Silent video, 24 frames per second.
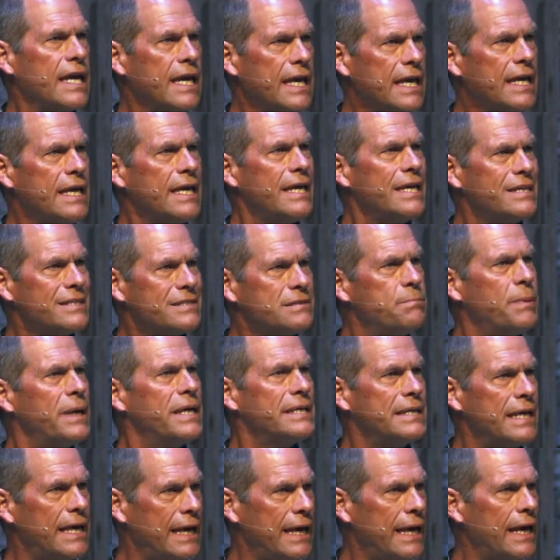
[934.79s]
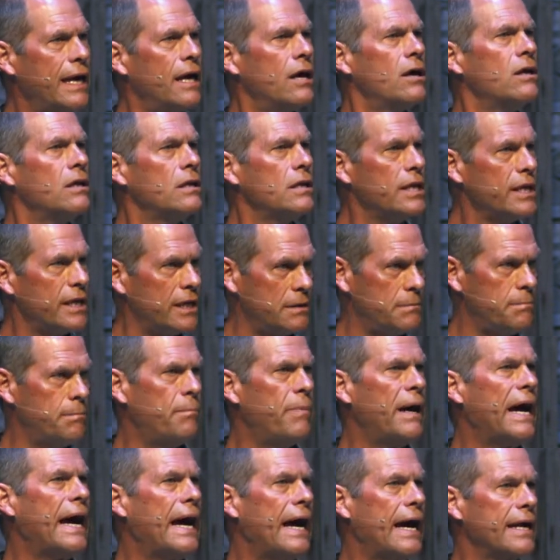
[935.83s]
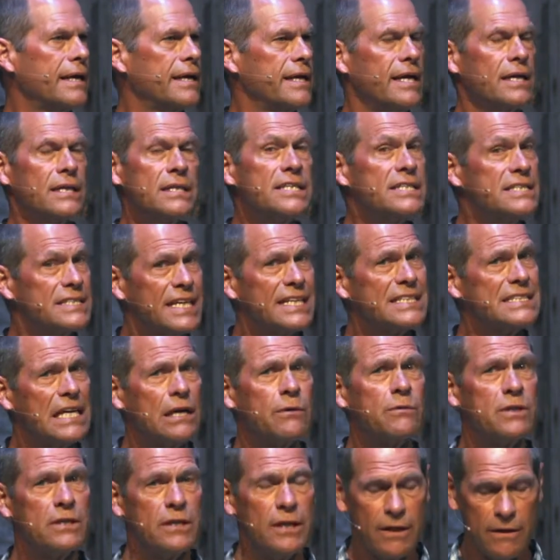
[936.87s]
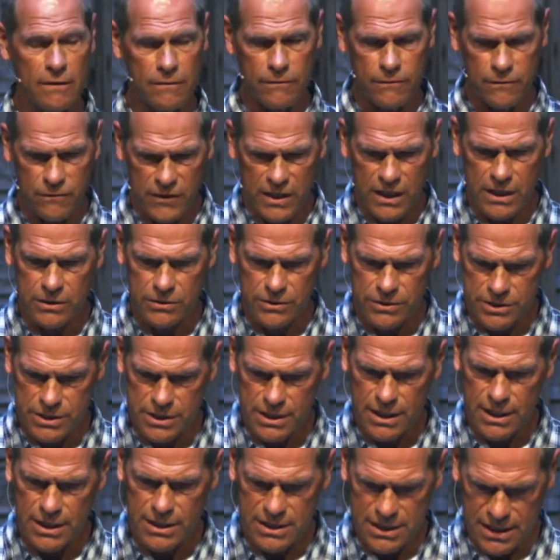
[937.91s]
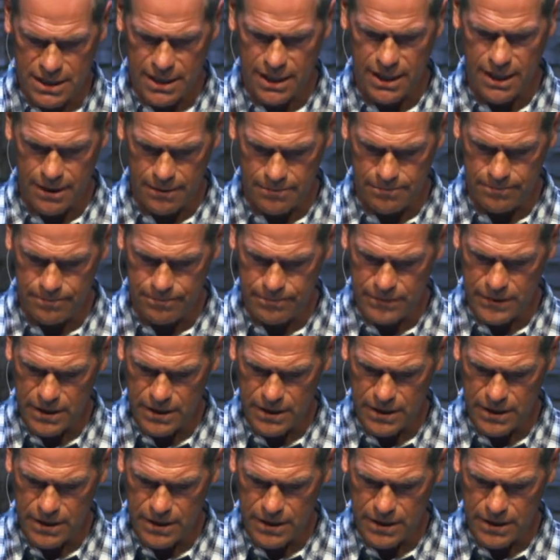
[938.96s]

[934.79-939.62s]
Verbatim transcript: He has been to hell and back. At least that's how it feels to him.